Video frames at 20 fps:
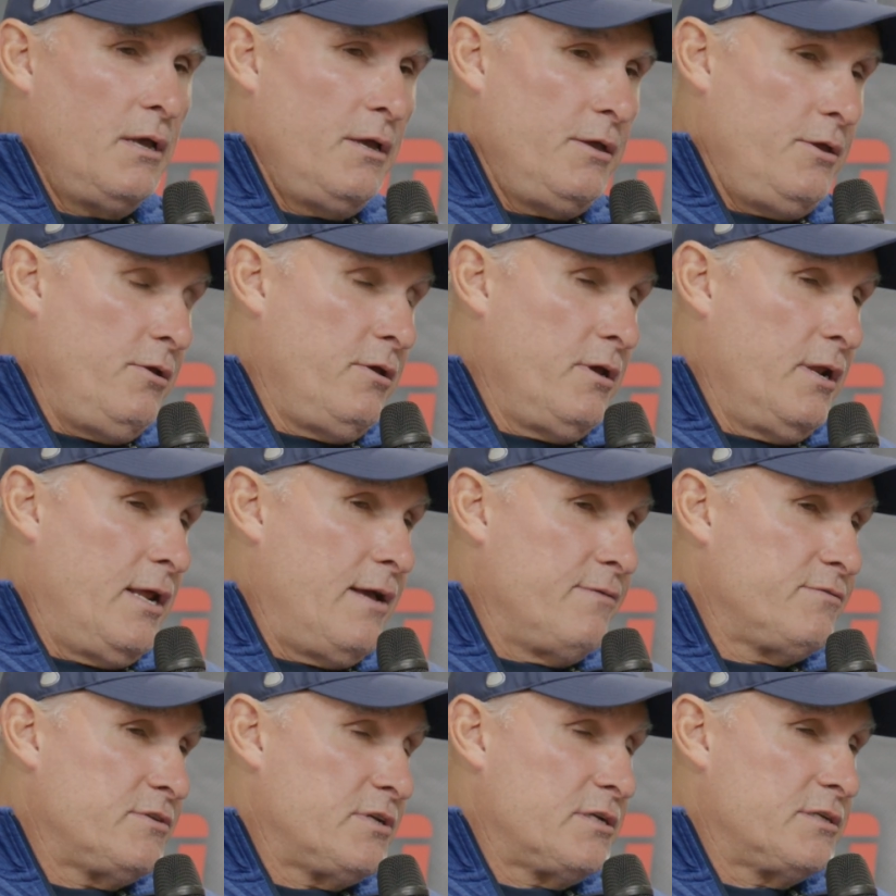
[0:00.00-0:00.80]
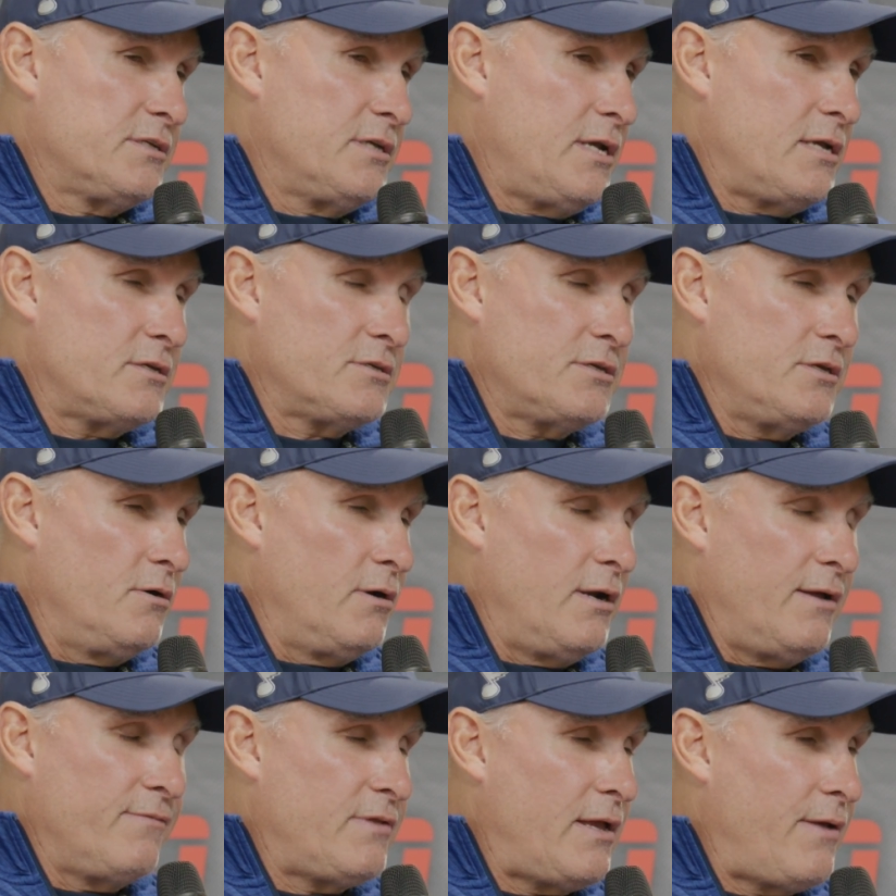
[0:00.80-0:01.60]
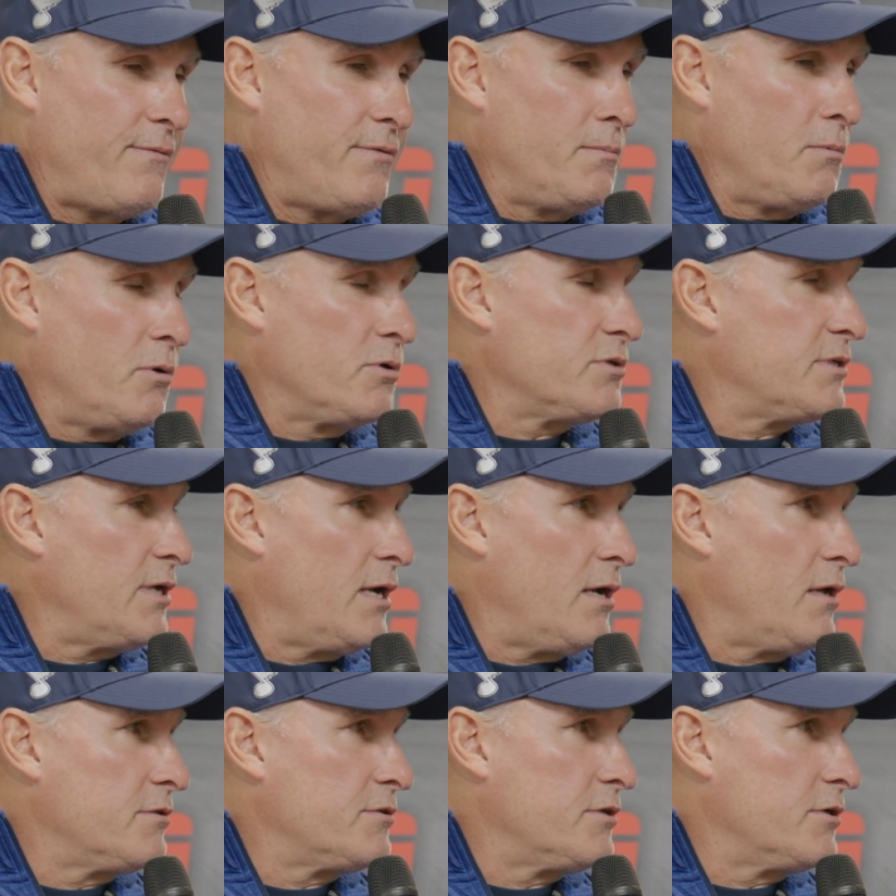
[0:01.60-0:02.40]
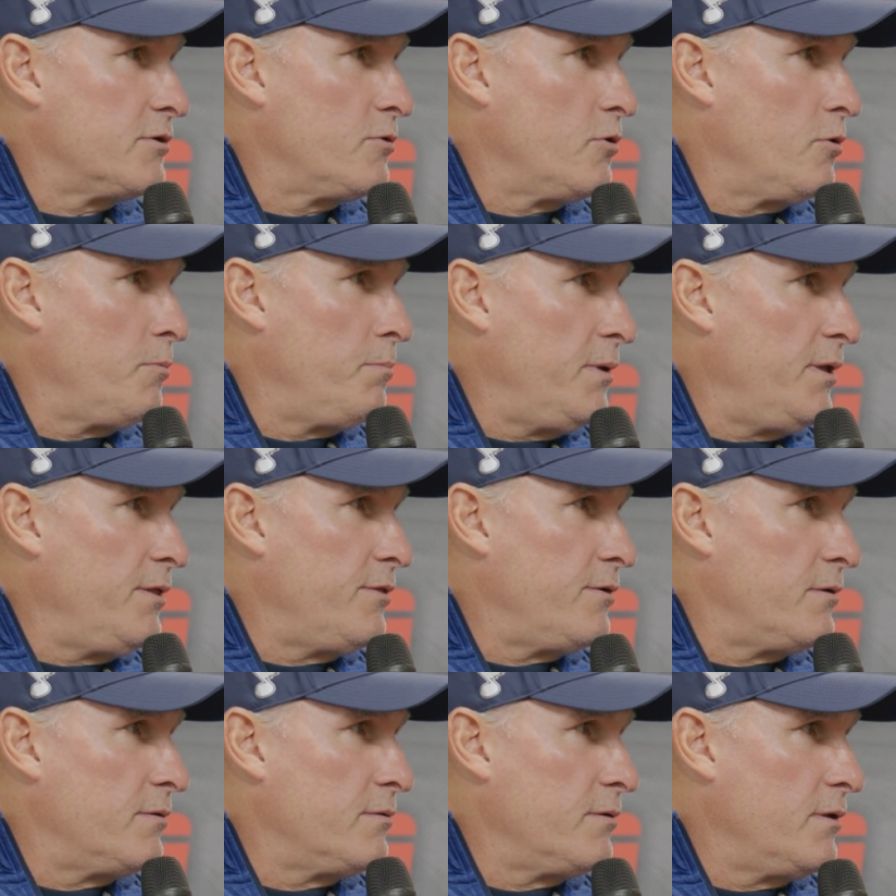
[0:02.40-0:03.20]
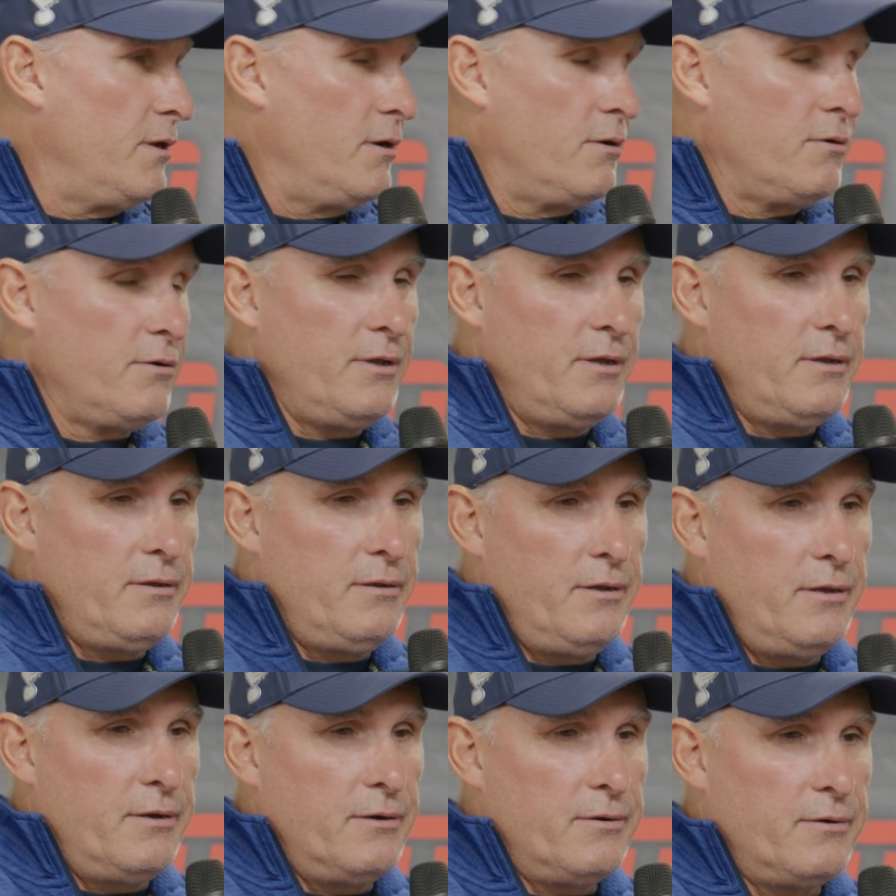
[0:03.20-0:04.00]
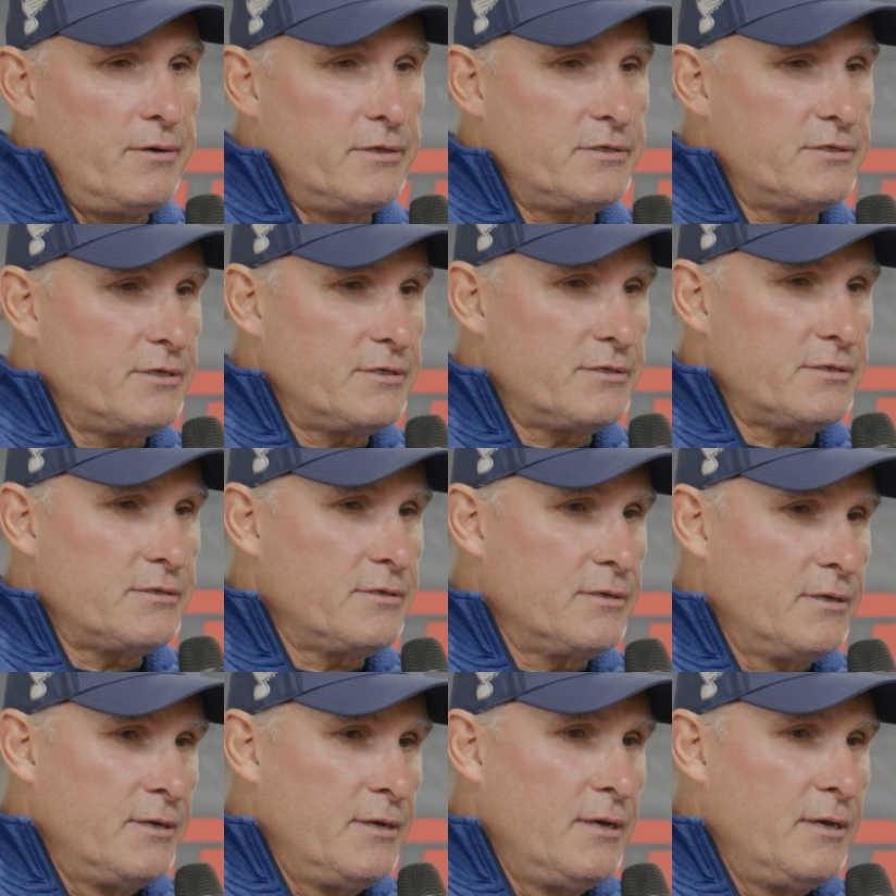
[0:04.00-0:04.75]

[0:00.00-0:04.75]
You can have success. You don't have to have the most talented group either. It's just